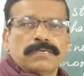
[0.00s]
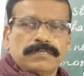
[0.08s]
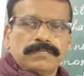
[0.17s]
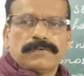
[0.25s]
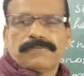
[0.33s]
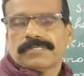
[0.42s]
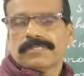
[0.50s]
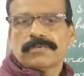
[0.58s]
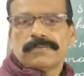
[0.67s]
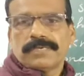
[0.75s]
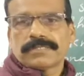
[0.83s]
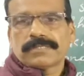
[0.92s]
In the first
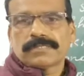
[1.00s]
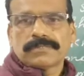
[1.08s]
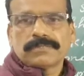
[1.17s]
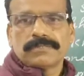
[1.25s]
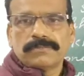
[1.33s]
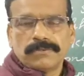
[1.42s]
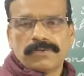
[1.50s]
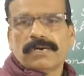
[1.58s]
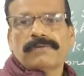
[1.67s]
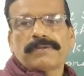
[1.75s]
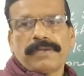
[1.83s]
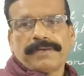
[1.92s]
part, you
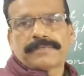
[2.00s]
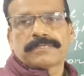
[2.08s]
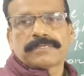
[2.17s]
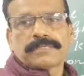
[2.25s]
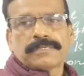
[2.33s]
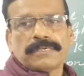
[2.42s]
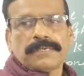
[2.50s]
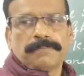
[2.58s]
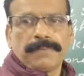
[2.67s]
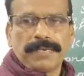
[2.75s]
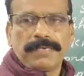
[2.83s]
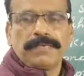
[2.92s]
have learned
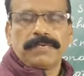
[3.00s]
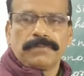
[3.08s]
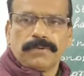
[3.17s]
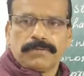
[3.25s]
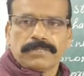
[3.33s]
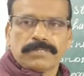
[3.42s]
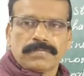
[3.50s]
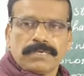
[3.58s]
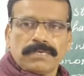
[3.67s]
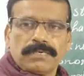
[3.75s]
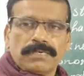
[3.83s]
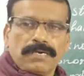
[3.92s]
mainly about the
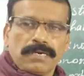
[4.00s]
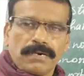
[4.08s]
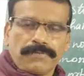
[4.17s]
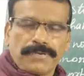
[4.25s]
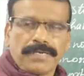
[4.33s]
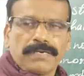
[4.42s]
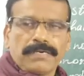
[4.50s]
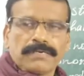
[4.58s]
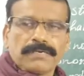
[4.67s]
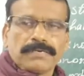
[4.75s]
Africa,